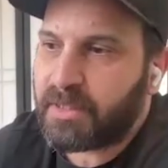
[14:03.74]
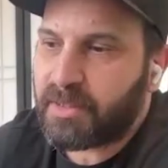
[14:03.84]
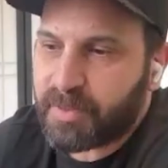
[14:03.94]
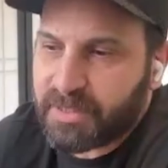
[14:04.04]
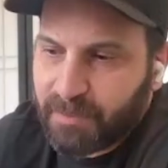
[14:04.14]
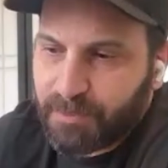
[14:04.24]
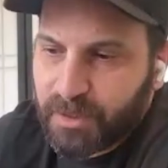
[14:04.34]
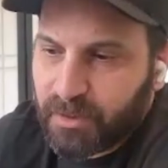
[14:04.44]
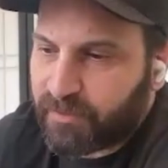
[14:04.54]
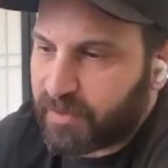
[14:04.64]
The
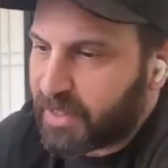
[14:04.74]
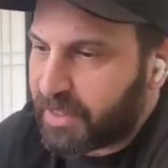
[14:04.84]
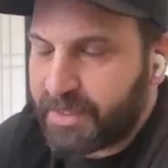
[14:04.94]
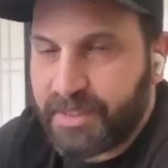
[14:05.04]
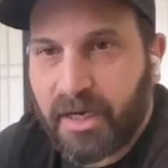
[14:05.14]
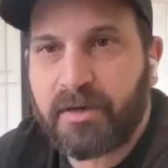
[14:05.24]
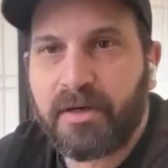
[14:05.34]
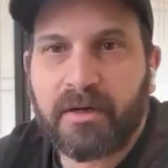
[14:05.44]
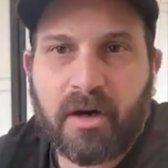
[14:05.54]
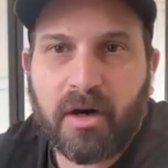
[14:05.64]
perception of a
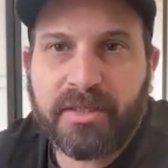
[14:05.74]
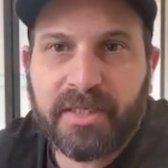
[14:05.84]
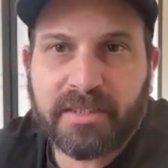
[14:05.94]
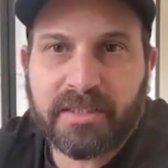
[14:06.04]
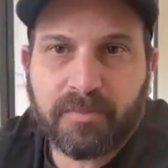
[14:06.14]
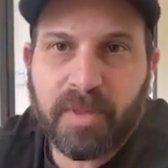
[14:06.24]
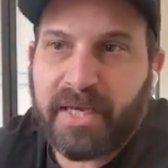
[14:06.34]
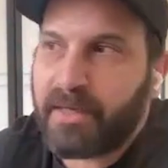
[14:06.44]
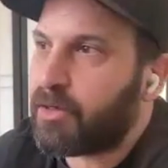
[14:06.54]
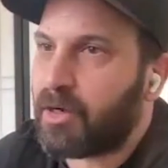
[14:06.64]
younger audience
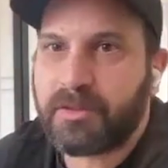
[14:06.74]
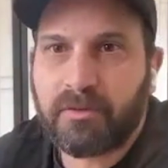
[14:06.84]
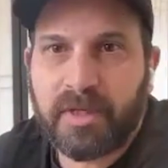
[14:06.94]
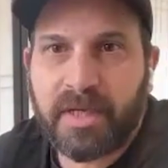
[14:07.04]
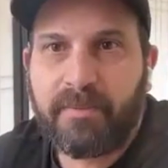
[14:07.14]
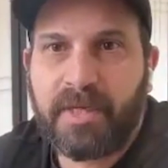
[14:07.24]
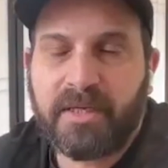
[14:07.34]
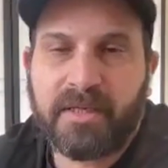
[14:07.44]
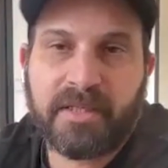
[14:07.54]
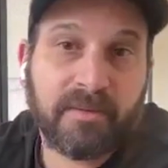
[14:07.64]
playing console
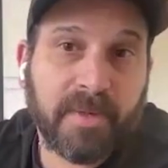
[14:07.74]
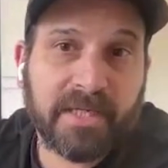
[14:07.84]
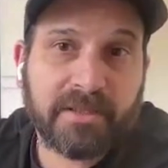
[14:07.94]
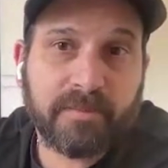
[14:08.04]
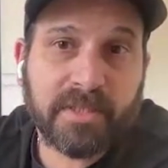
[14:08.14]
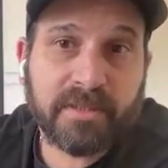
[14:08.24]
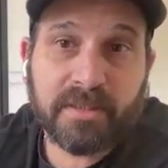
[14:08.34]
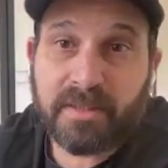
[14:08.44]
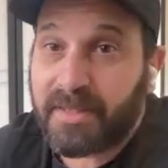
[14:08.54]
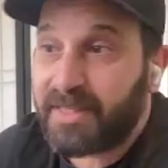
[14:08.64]
gaming in the basement,
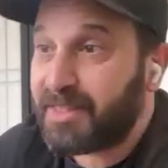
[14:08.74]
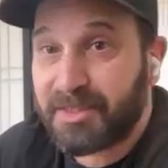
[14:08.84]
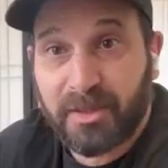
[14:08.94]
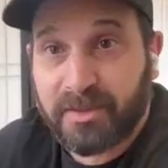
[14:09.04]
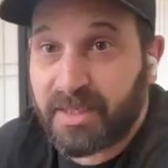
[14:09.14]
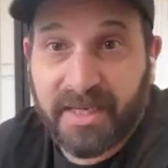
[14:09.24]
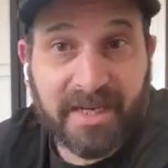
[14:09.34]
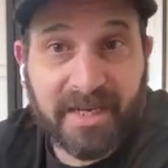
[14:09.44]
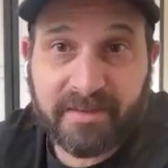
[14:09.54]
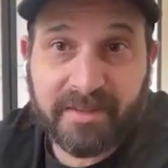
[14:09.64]
it's not the
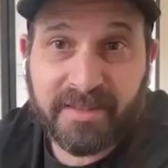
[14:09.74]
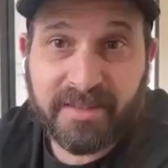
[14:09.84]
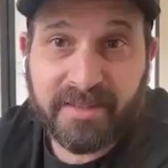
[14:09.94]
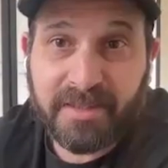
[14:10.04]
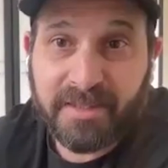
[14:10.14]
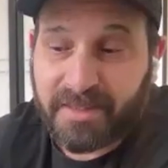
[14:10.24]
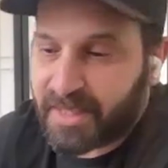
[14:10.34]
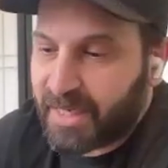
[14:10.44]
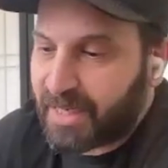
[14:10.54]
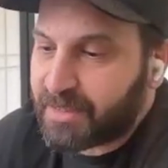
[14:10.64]
reality.
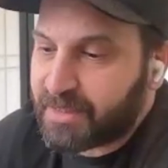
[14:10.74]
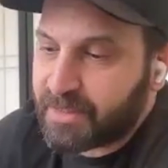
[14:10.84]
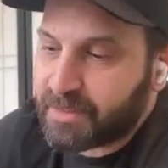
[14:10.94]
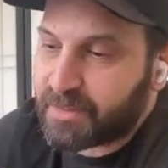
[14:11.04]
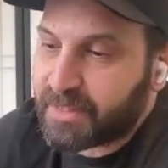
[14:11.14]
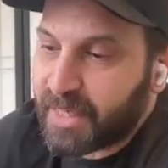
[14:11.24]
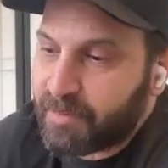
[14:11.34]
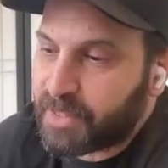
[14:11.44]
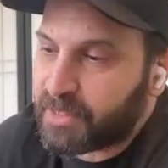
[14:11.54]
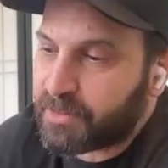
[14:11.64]
The reality is that
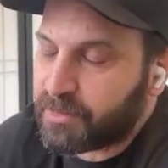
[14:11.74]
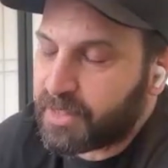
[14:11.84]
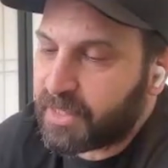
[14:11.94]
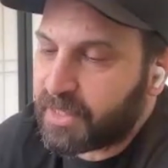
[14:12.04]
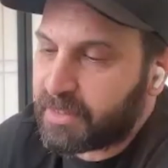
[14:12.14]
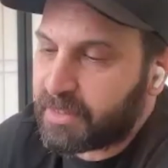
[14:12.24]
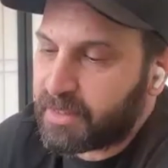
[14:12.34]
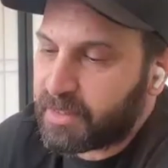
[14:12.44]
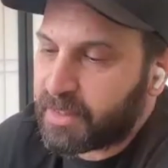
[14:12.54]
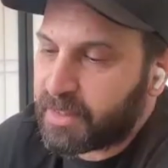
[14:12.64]
gaming today,
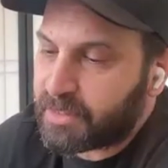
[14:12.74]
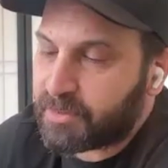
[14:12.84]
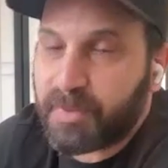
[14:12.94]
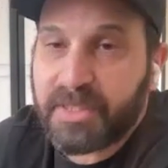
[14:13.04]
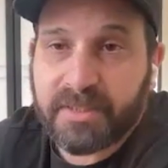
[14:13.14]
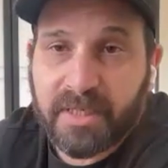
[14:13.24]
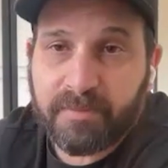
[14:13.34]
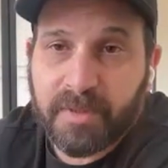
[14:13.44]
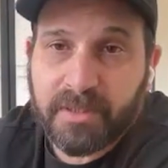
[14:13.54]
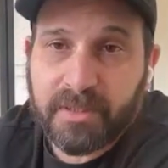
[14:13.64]
it's a big
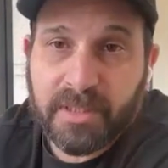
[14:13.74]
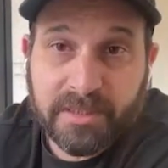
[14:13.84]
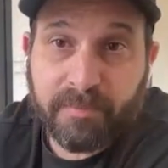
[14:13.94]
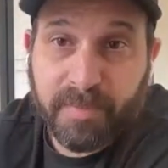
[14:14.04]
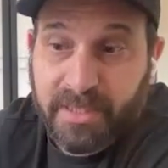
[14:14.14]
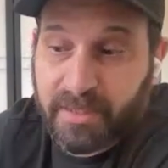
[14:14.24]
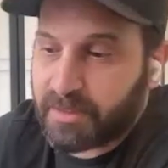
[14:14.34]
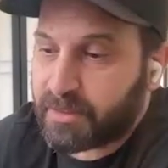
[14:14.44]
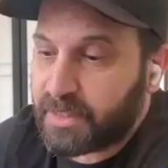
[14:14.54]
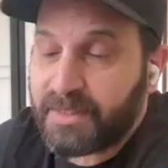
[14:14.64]
statement. It's the
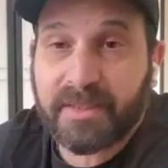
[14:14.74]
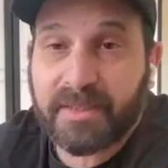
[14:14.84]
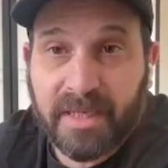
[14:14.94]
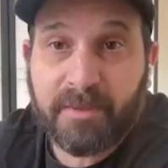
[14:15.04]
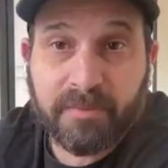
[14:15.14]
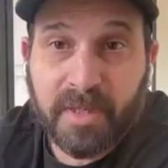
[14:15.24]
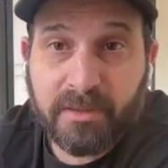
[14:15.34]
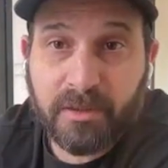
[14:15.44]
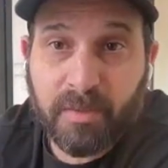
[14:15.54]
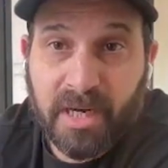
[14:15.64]
biggest entertainment
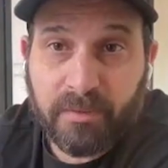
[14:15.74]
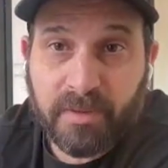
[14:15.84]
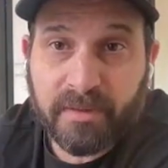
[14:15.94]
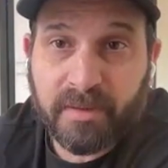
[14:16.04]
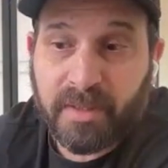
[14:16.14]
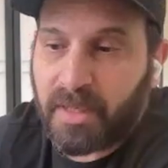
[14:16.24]
medium out there.